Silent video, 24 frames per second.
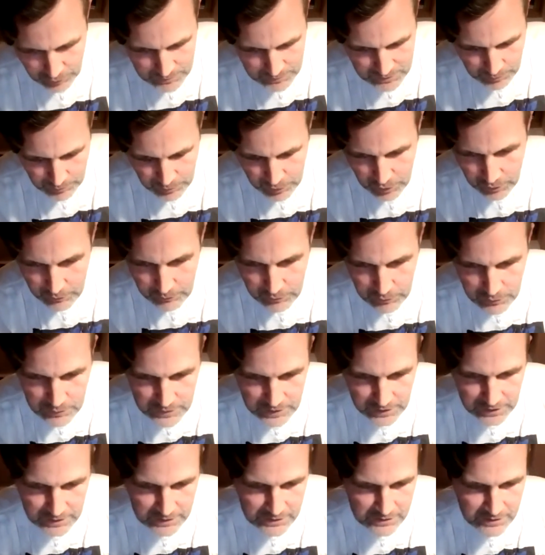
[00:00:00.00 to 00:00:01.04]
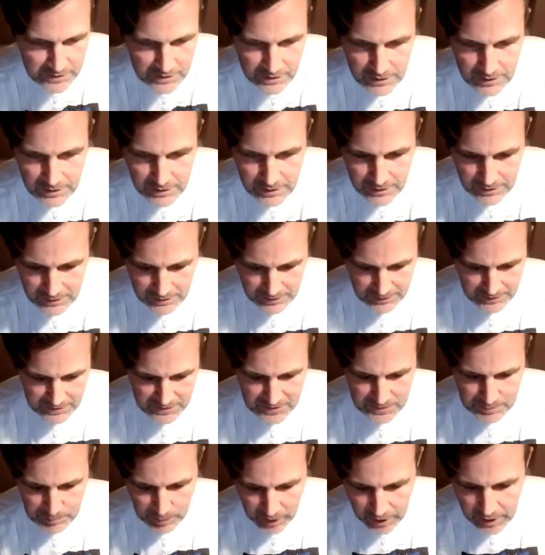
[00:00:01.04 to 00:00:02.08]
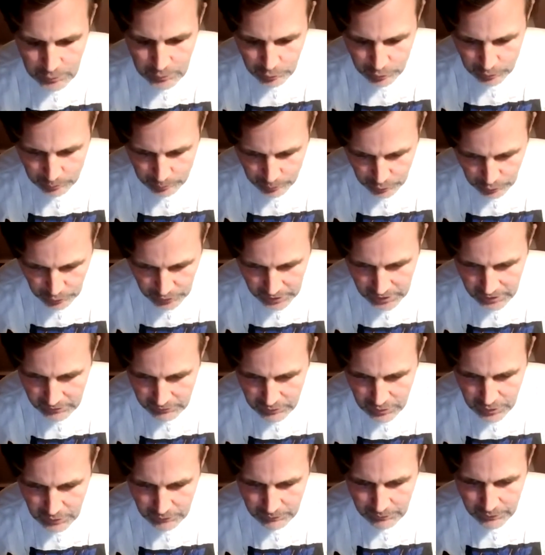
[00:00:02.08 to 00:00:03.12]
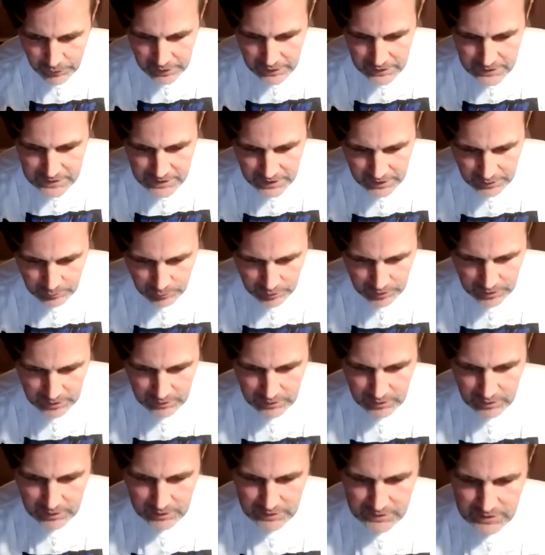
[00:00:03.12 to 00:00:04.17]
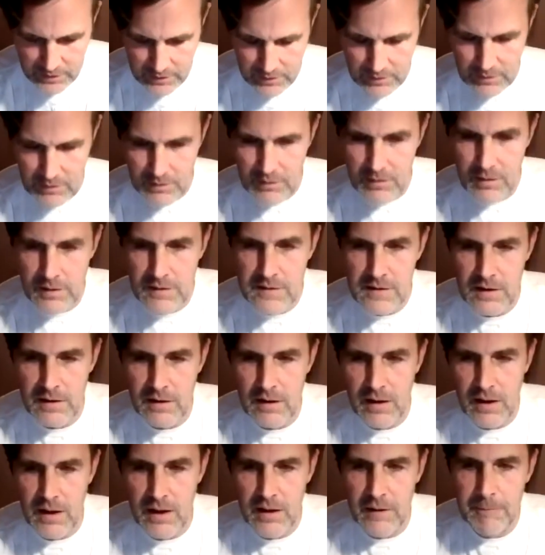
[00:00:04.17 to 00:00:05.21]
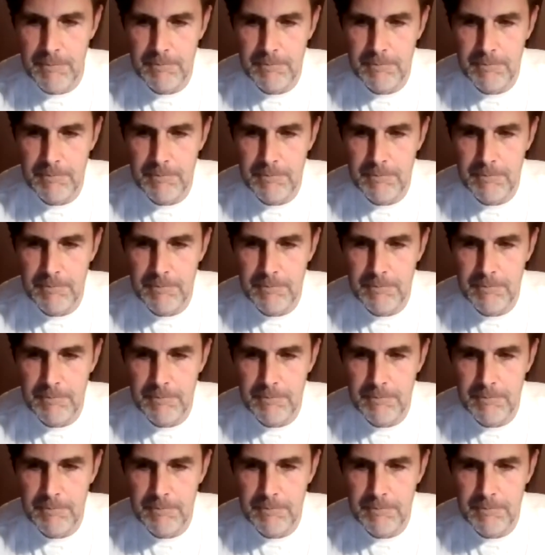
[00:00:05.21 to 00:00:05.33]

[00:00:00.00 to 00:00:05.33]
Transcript: Tomoko Fusei's spiral book, if you can find it anywhere, then it's in there.